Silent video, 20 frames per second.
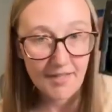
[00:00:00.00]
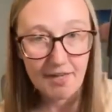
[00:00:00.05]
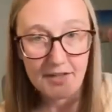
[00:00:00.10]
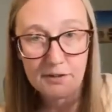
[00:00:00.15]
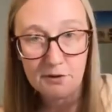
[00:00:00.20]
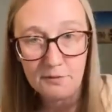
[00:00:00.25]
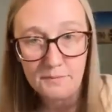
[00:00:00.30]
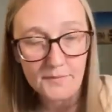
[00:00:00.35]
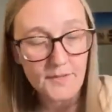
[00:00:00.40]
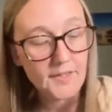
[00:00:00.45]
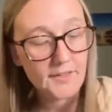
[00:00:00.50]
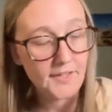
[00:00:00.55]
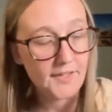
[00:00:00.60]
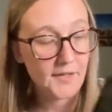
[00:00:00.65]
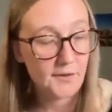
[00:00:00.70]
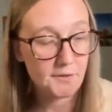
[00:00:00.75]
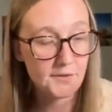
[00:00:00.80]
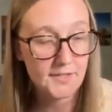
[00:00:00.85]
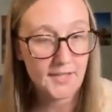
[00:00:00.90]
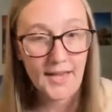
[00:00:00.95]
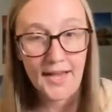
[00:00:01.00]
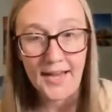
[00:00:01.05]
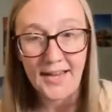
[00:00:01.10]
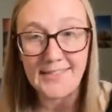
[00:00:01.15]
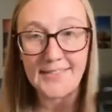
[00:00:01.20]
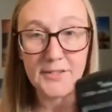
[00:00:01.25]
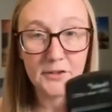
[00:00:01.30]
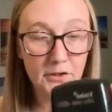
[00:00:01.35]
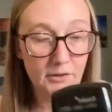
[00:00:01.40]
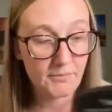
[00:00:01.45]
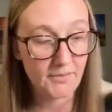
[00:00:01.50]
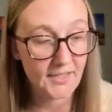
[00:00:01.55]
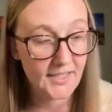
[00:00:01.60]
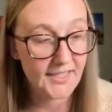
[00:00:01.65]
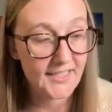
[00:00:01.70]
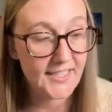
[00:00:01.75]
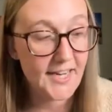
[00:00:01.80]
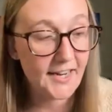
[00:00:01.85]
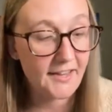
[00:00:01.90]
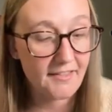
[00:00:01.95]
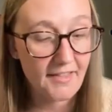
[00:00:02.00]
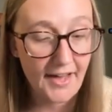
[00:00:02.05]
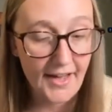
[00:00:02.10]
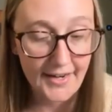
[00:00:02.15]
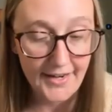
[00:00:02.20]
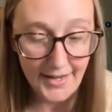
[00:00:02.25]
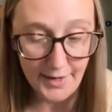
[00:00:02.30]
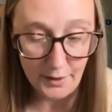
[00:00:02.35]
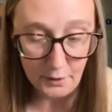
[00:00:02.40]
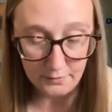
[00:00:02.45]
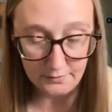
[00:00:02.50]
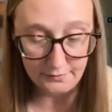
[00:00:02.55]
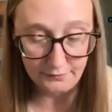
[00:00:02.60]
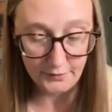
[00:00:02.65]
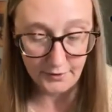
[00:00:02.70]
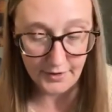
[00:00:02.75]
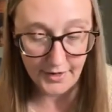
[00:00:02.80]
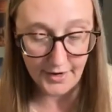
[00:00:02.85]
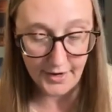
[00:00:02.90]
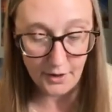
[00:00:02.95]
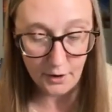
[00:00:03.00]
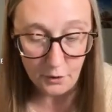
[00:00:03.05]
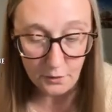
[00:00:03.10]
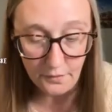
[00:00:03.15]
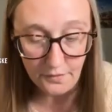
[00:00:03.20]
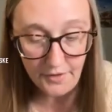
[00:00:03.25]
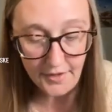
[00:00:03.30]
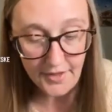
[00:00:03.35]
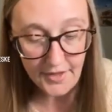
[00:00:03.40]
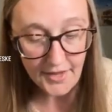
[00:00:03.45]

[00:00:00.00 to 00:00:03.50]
I don't really use that, so I'm going to take that out for now.